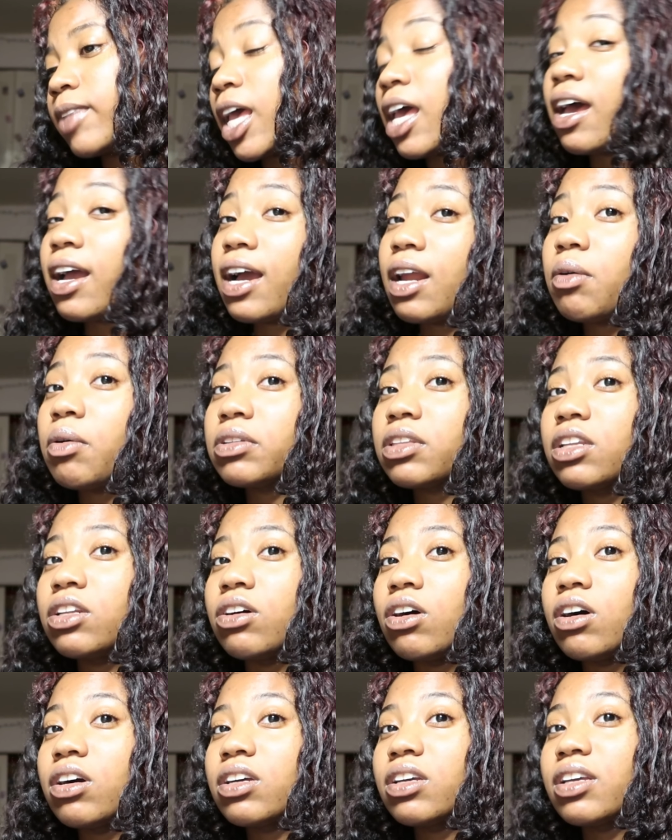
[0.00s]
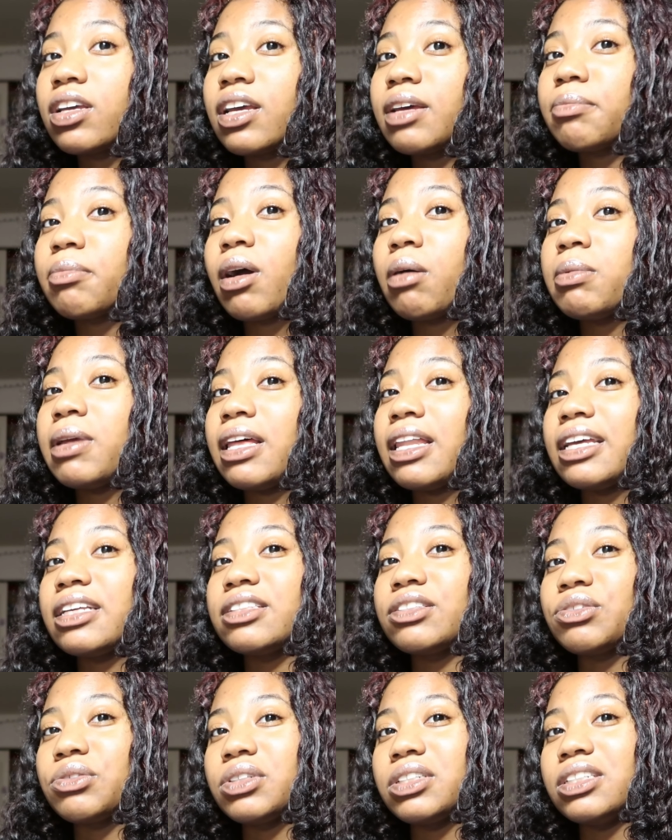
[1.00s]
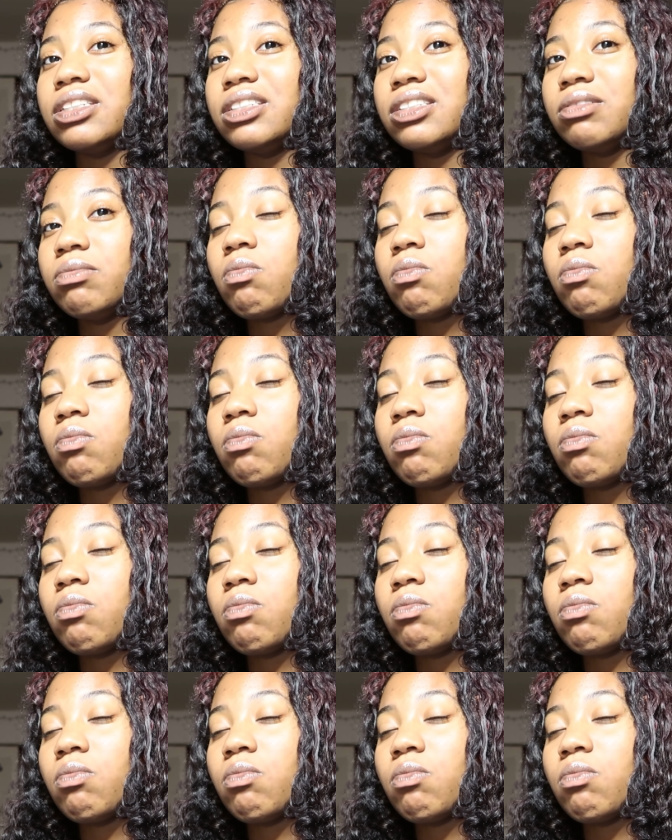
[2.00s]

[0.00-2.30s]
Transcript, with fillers: i gotta walk the dog again probably at like three